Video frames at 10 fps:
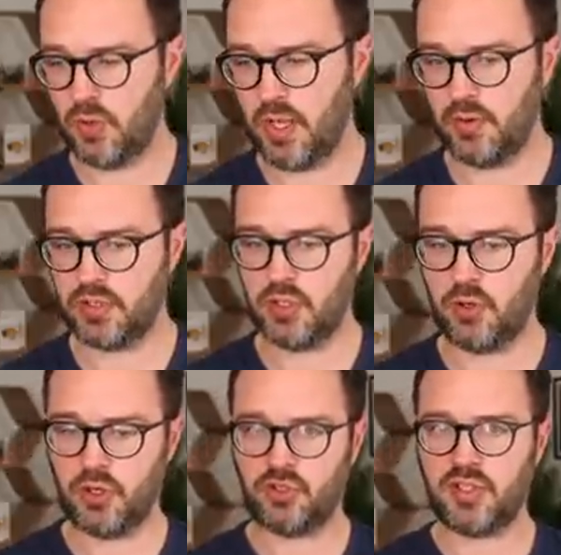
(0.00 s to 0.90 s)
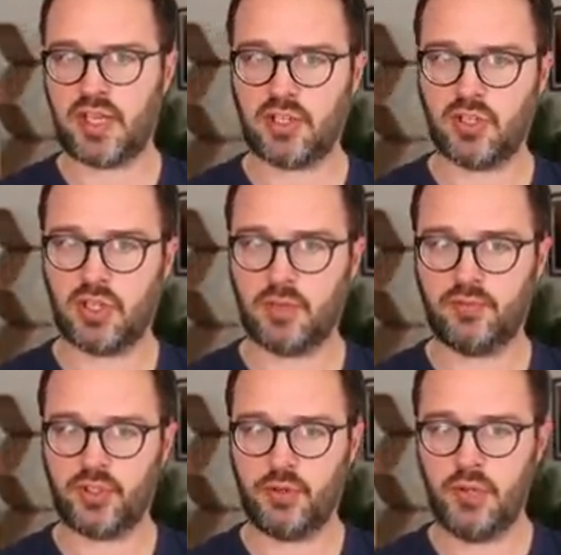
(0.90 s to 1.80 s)
it will see all your transactions that come
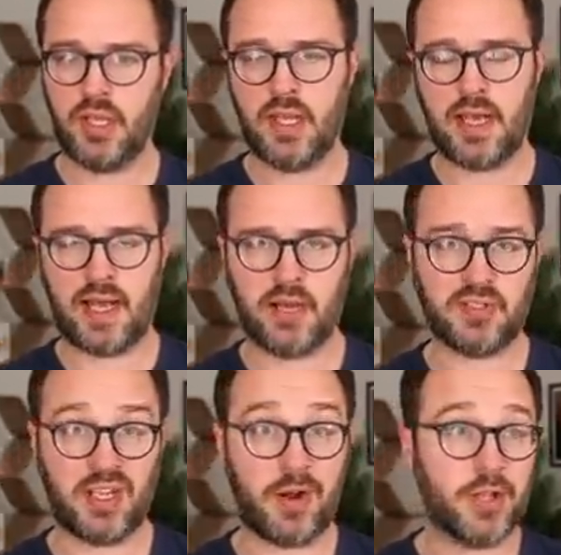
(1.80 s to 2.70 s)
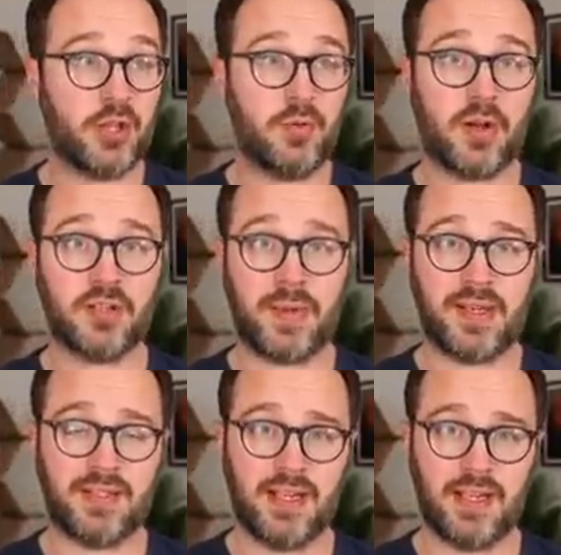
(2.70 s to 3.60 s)
through and it will say, right, you are
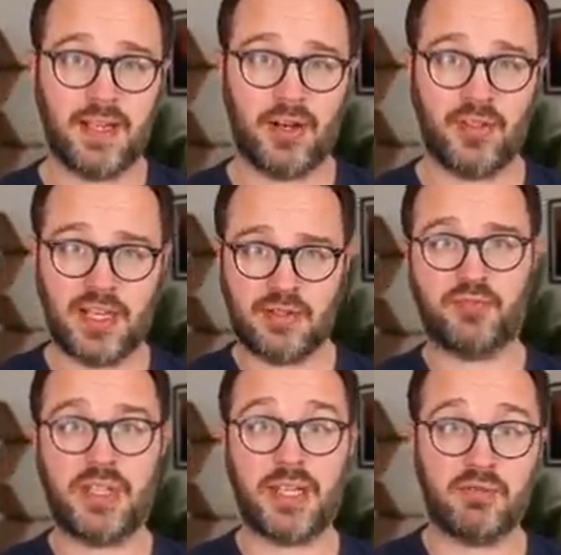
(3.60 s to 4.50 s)
spending on these particular